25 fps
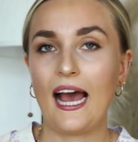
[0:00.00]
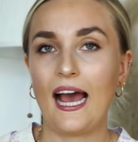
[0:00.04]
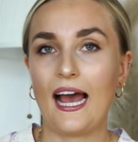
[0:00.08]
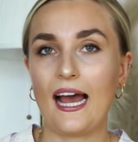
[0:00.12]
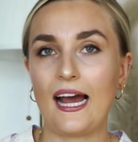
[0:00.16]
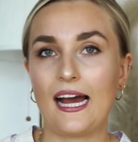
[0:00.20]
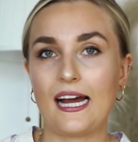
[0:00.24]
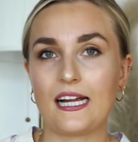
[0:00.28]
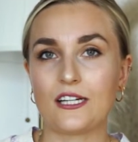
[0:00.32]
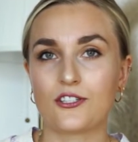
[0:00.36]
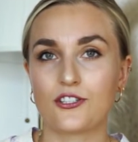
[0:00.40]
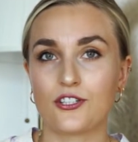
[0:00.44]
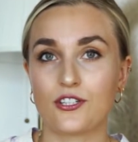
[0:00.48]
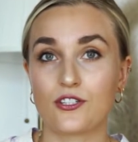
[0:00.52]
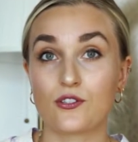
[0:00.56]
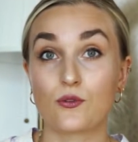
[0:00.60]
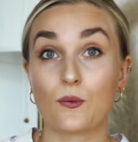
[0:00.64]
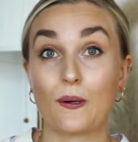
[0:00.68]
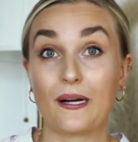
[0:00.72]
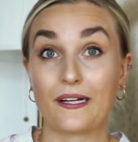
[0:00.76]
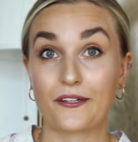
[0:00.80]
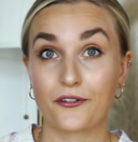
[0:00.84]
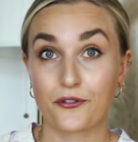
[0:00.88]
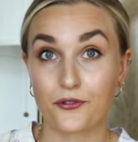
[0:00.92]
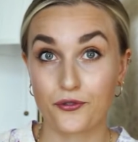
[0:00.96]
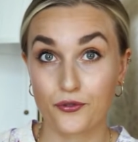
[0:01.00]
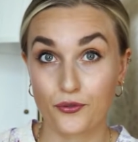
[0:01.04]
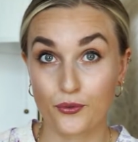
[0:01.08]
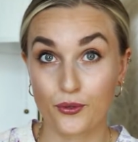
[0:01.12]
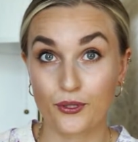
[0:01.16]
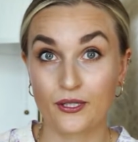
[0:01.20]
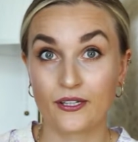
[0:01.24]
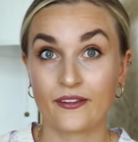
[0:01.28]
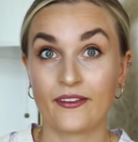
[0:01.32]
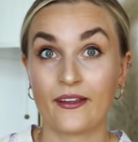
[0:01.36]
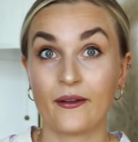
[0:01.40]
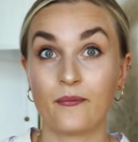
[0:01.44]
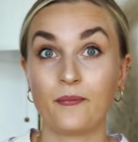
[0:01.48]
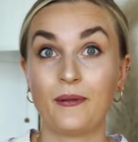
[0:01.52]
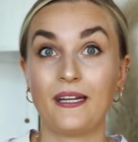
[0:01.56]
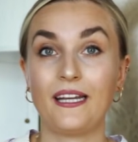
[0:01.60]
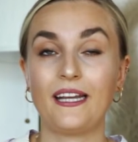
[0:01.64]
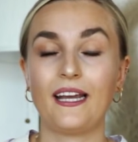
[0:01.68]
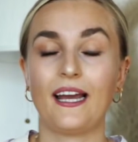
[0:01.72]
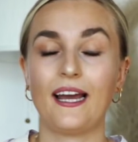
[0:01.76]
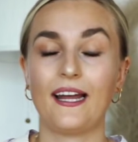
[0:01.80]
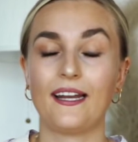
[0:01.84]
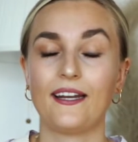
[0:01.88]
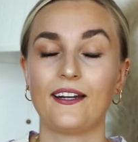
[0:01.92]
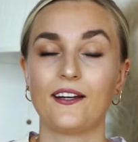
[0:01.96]
and she's quite shorter than
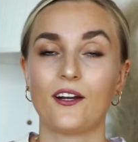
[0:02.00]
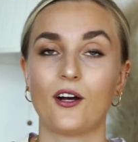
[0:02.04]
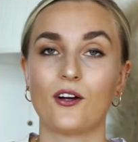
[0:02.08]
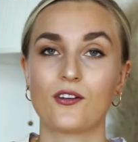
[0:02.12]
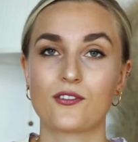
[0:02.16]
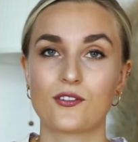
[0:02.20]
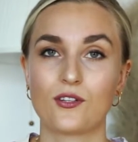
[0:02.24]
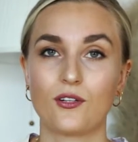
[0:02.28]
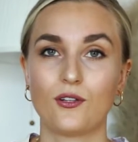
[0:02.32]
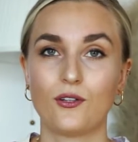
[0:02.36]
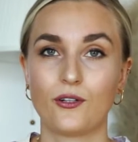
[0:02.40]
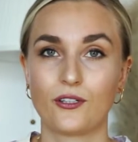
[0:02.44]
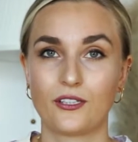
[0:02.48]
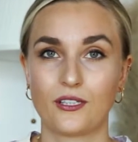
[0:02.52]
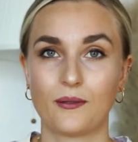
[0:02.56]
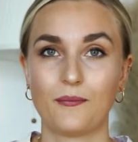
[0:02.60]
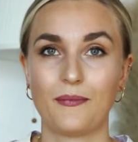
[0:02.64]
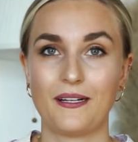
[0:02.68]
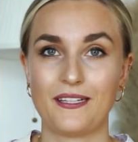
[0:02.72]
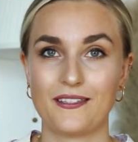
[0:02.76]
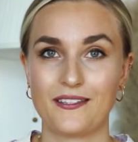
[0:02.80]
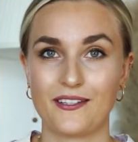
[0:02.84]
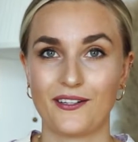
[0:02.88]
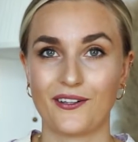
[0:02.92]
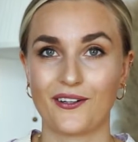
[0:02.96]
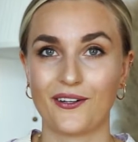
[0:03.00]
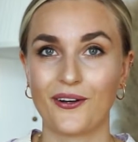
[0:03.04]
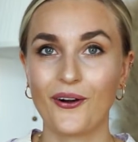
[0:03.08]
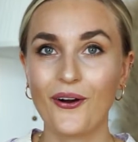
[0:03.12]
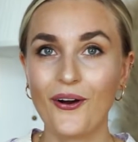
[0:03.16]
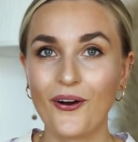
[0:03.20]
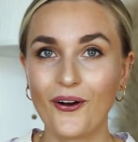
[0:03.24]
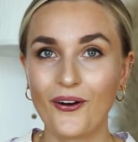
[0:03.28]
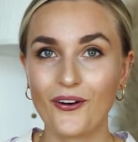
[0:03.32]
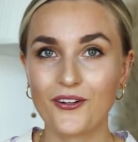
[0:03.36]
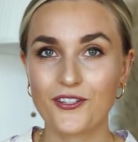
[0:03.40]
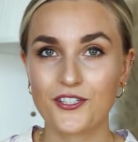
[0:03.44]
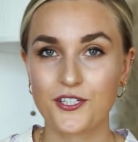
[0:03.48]
me, and it also looked amazing on her.